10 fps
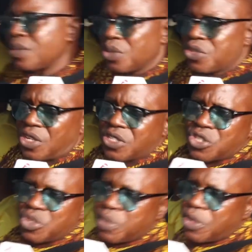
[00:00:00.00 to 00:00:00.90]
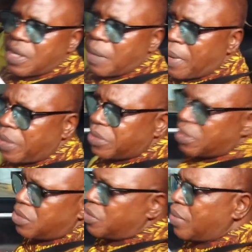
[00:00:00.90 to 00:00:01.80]
So something should be done
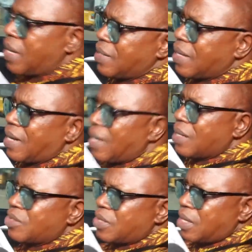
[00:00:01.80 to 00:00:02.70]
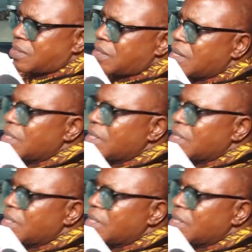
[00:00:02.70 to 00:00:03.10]
about it to get it cleared so that